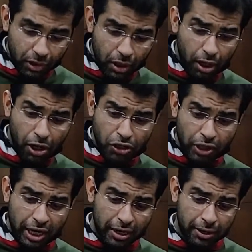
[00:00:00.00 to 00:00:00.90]
You
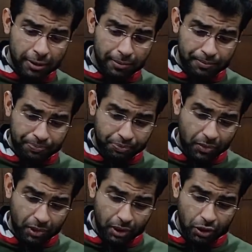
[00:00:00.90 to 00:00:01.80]
get a
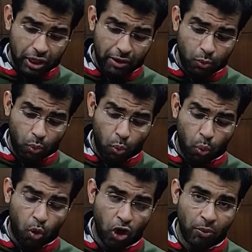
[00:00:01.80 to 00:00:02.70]

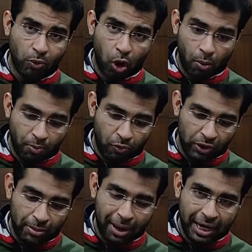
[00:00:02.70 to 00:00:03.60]
volume knob
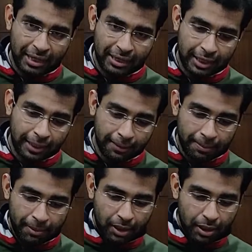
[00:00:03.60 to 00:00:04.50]
with the mic thing.
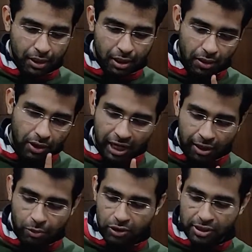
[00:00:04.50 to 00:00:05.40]
I'll
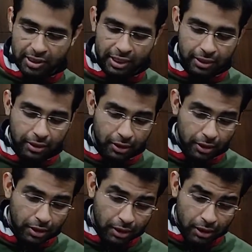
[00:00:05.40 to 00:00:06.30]
come to this later.
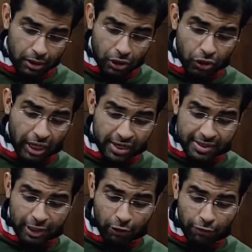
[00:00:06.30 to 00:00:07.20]
You get a
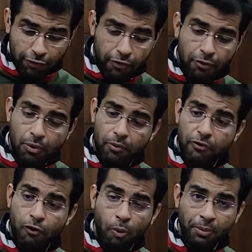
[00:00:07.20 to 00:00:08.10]
set of
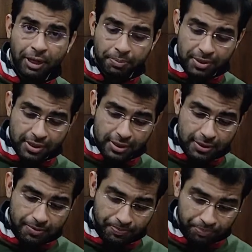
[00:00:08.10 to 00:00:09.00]
foam tips.